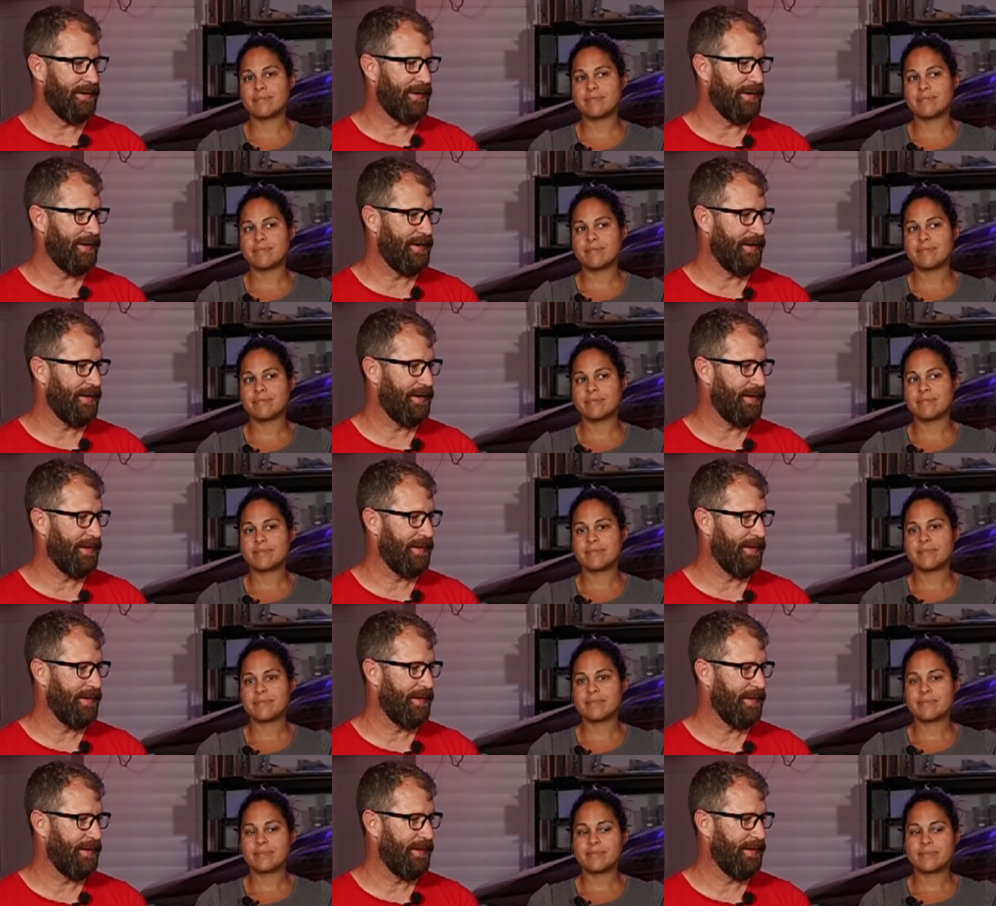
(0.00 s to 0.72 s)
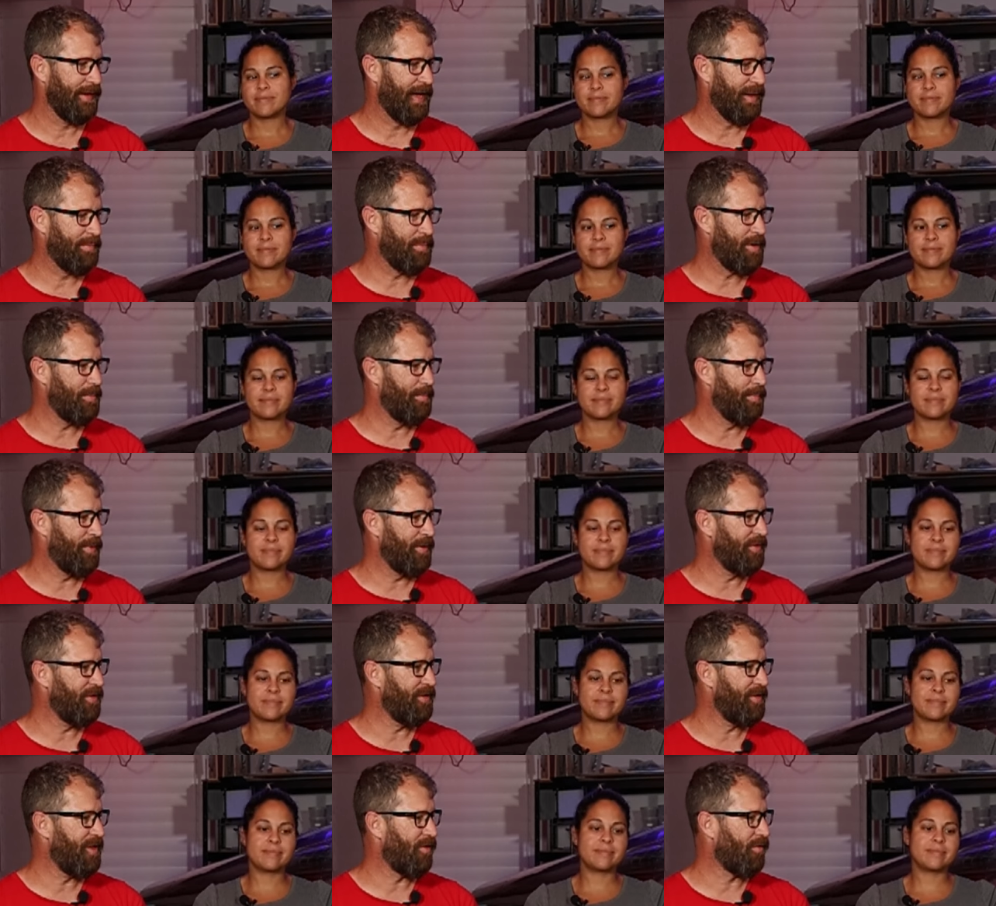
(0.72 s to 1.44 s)
Speaker 1: how about
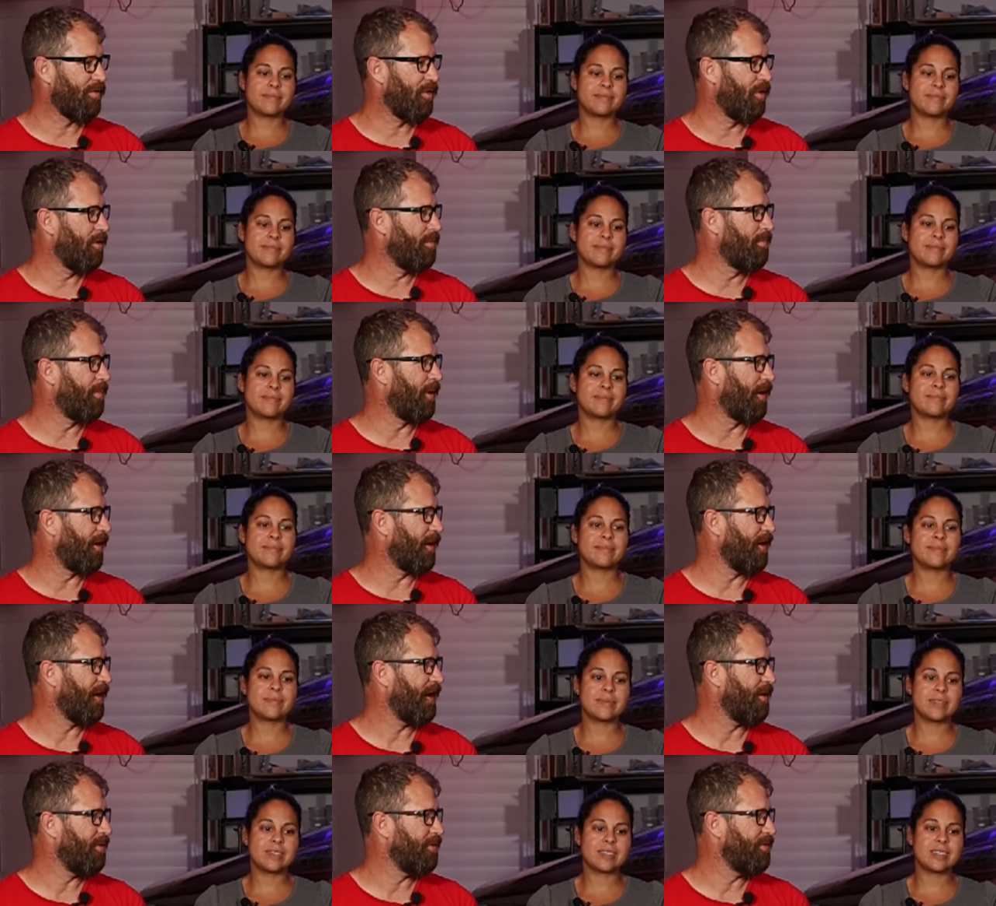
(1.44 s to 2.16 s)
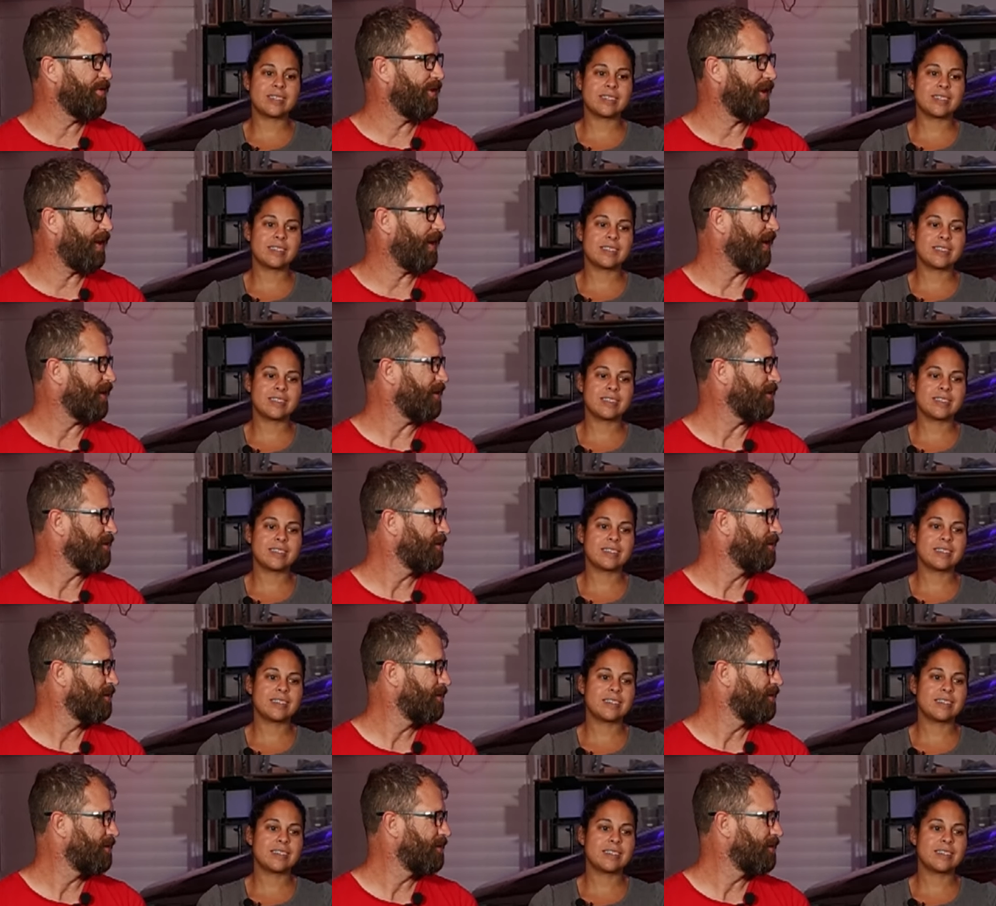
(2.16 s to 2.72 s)
building that roll bar? How was that?